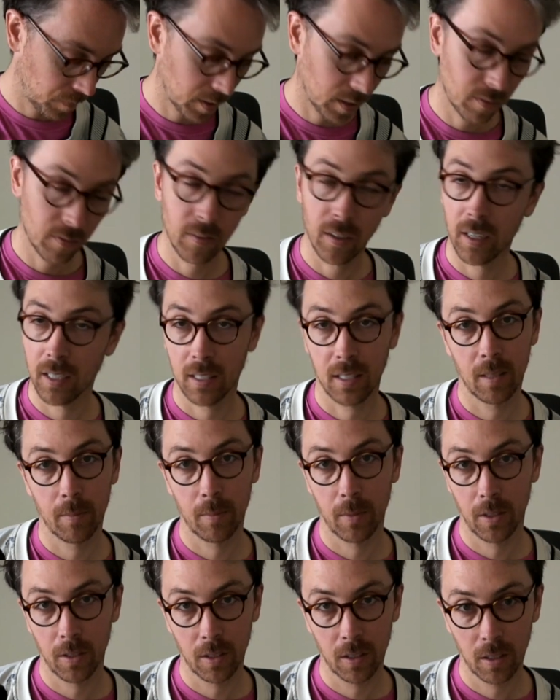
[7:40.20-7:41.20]
Very
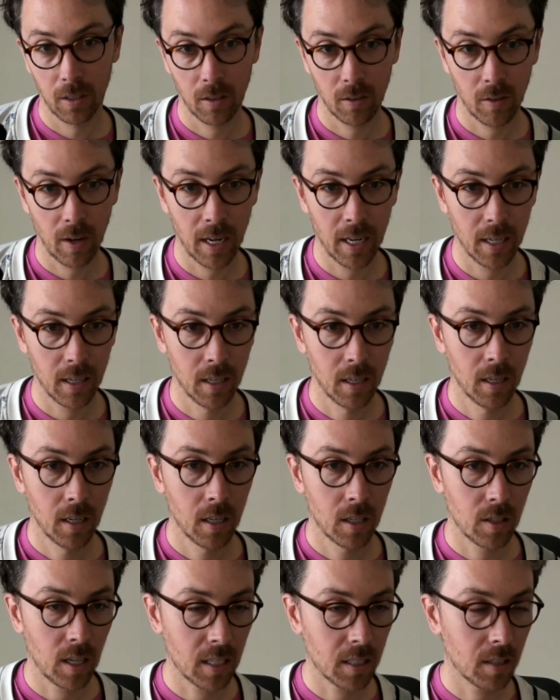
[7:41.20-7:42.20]
similar, right?
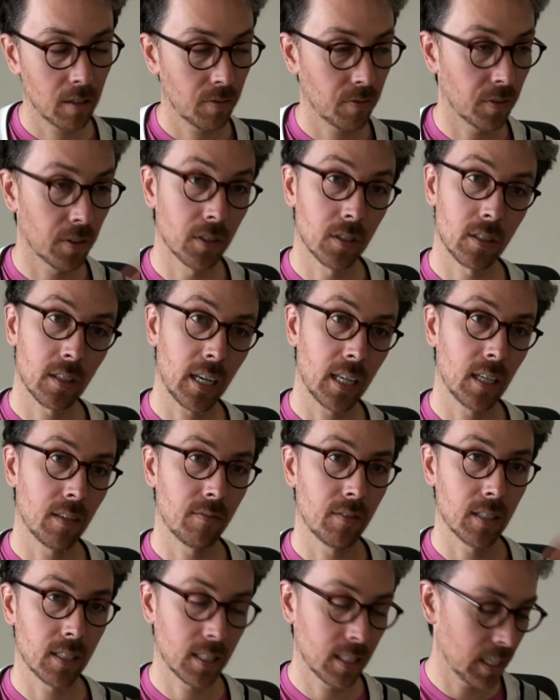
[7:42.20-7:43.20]
So that's the first line of
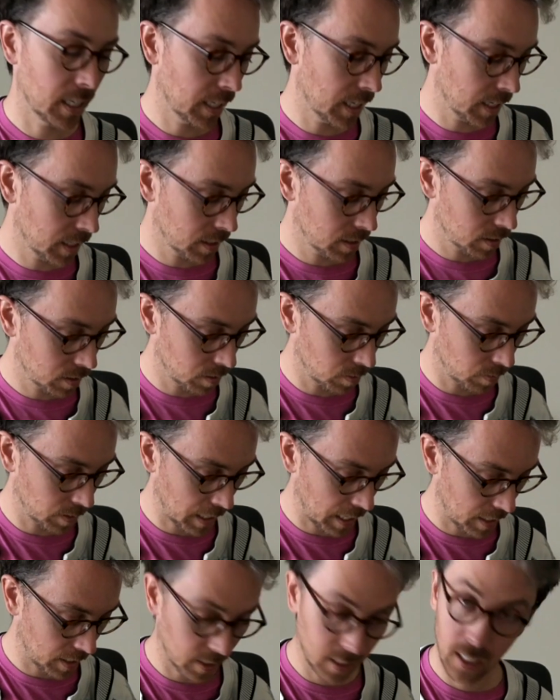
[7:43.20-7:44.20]
the singing. Doing
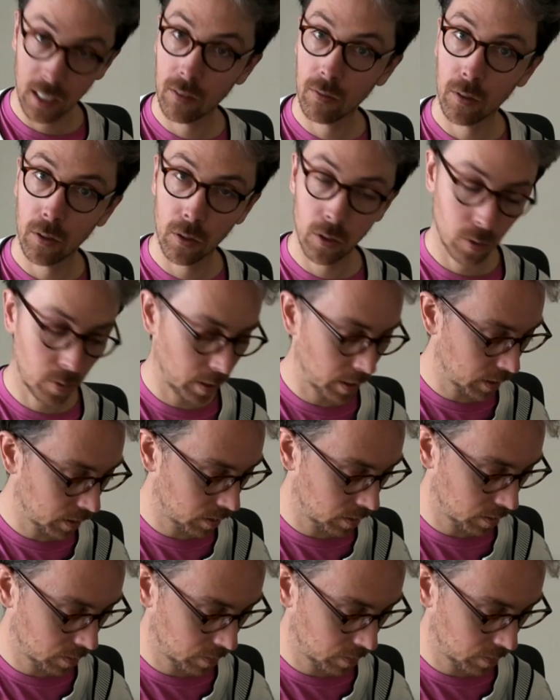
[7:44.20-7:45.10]
that again real quick.